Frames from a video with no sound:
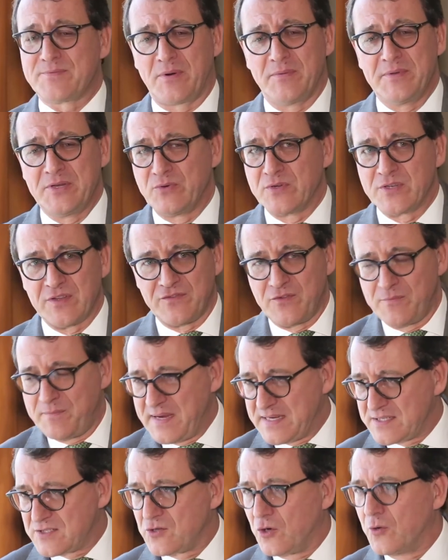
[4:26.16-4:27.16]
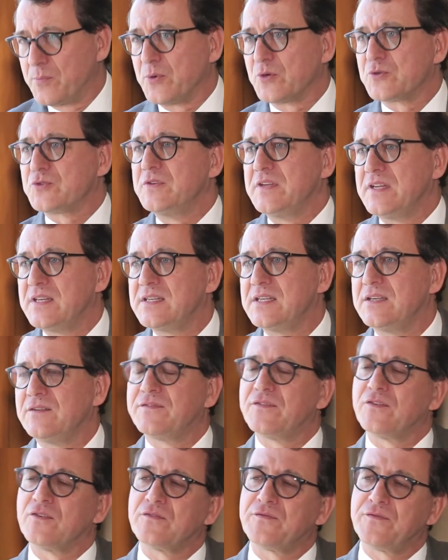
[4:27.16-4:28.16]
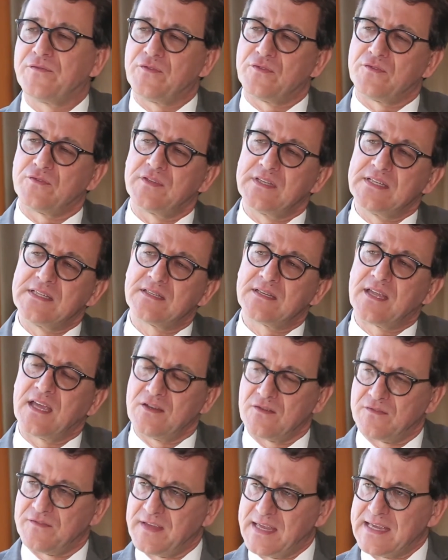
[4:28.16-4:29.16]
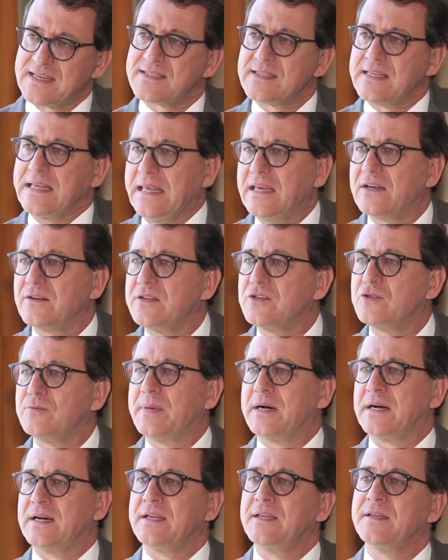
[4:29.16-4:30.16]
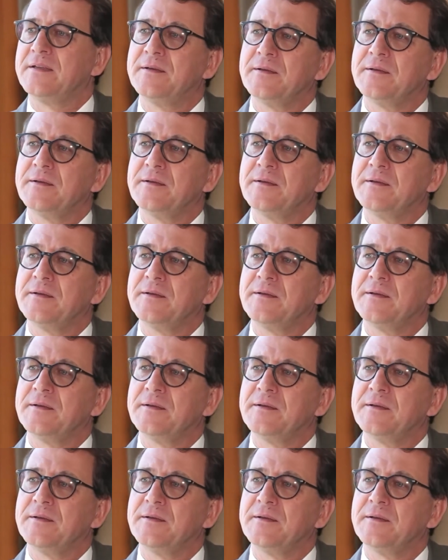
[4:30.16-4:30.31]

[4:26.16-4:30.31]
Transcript: probably one of the best opportunity for this kind of guest here in Dubai.